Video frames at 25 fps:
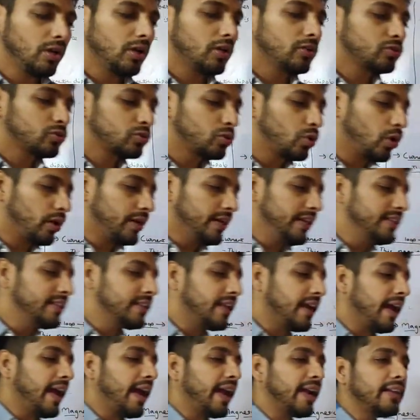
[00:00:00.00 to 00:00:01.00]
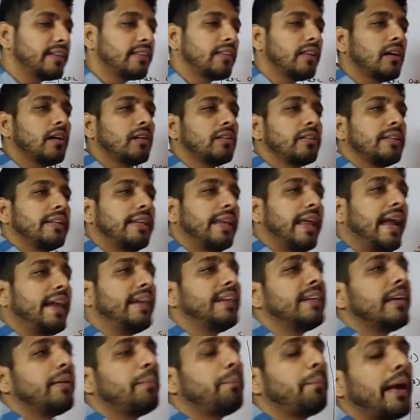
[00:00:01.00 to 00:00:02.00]
So in the end, the
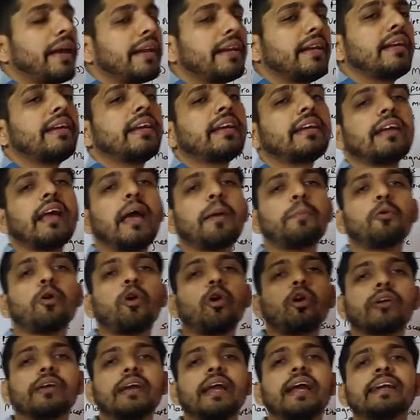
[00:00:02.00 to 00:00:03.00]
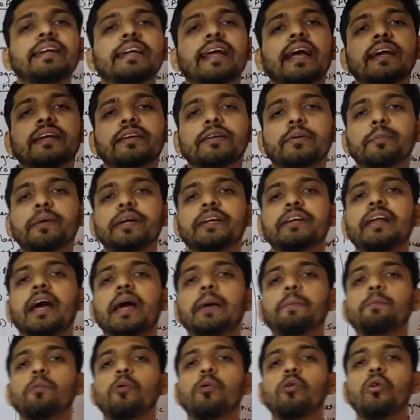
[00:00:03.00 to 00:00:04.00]
net magnetic dipole or net atomic
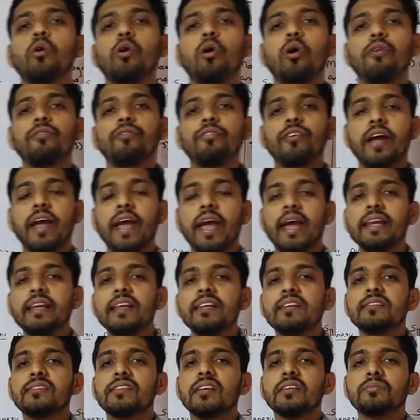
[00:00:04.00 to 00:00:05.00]
dipole of any